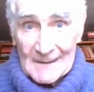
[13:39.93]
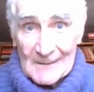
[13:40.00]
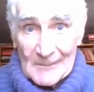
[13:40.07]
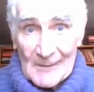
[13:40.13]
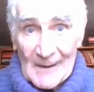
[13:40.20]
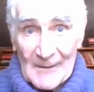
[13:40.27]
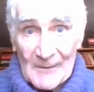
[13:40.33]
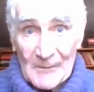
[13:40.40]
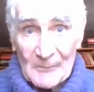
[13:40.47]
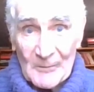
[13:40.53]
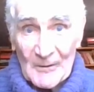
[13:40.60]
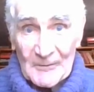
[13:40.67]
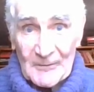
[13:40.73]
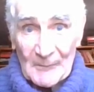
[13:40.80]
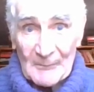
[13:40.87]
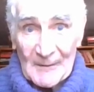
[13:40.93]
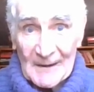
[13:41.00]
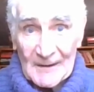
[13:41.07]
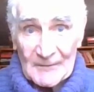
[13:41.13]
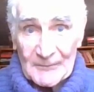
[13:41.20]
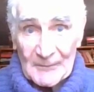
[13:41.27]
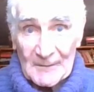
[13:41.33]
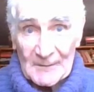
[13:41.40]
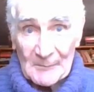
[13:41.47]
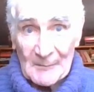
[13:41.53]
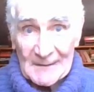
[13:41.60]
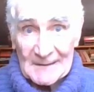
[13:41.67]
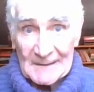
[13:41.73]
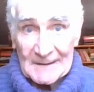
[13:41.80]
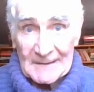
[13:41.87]
Rather than worship the history in the
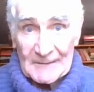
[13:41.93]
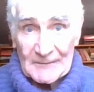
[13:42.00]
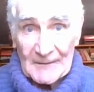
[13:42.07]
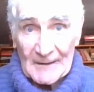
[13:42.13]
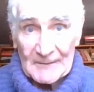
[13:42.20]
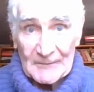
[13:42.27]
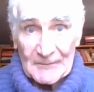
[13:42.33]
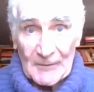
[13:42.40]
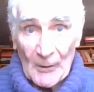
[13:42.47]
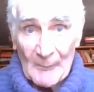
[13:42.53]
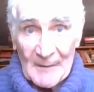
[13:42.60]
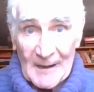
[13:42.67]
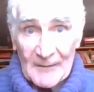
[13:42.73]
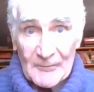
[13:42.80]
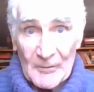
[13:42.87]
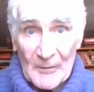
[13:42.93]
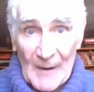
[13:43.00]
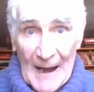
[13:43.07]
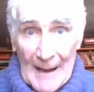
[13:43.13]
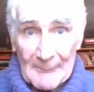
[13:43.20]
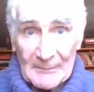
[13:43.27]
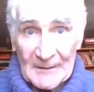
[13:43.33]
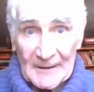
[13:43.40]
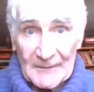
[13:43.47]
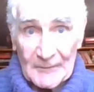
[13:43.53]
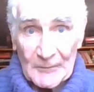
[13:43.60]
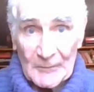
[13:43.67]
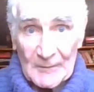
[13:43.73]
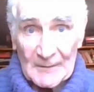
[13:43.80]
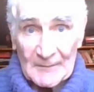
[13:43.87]
Middle East, as so many of you happily
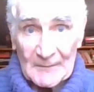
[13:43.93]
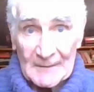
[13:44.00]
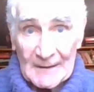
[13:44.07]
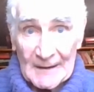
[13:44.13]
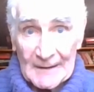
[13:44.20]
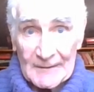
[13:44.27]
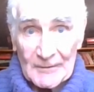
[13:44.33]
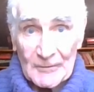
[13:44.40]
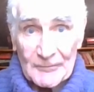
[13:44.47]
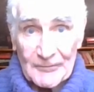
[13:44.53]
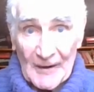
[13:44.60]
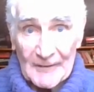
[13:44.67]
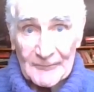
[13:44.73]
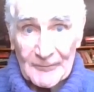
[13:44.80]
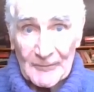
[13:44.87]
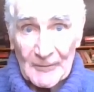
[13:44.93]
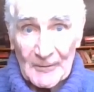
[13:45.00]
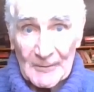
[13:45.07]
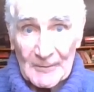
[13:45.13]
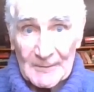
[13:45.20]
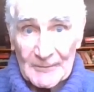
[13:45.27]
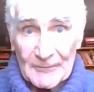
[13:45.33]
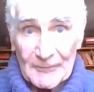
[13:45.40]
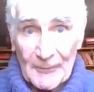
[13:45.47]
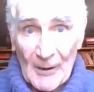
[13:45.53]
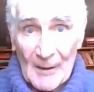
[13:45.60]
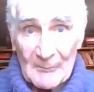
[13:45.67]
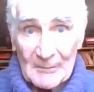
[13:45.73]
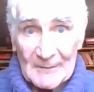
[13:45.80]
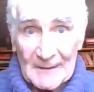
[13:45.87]
do, and you fight for your
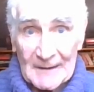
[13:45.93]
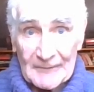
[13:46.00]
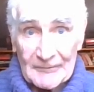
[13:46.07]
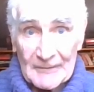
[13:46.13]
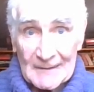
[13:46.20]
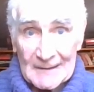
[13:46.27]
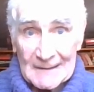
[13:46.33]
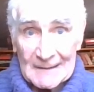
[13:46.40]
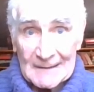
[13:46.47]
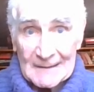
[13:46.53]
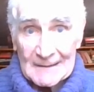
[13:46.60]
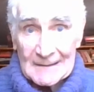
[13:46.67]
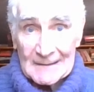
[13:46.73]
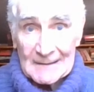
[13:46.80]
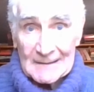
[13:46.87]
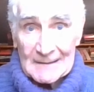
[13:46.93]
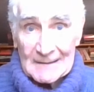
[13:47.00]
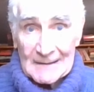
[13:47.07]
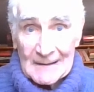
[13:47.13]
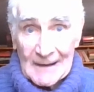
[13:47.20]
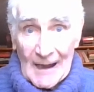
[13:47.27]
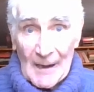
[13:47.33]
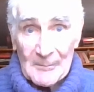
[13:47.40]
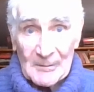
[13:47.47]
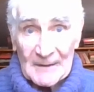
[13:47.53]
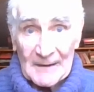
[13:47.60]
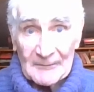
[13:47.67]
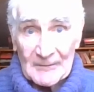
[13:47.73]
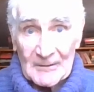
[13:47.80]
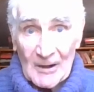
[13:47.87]
strong belief, I
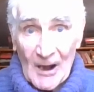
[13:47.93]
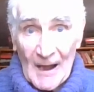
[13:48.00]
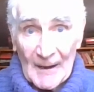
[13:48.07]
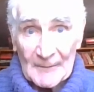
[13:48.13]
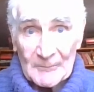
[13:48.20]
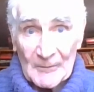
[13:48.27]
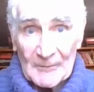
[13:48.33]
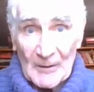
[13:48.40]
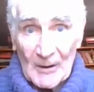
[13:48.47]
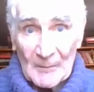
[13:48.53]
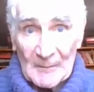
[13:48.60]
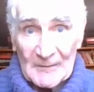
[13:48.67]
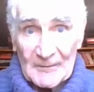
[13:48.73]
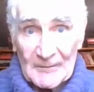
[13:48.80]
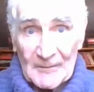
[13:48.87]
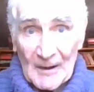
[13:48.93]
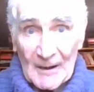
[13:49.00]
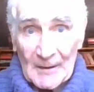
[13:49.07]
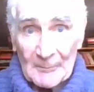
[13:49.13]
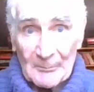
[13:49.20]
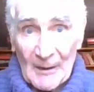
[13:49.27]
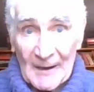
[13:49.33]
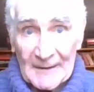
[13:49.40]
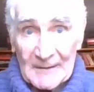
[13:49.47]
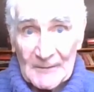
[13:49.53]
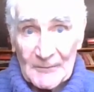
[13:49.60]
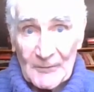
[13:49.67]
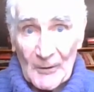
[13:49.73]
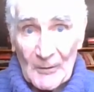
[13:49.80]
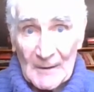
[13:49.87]
believe in God with all my heart, body, and
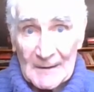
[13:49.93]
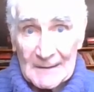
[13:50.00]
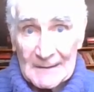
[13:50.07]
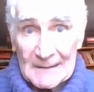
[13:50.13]
soul.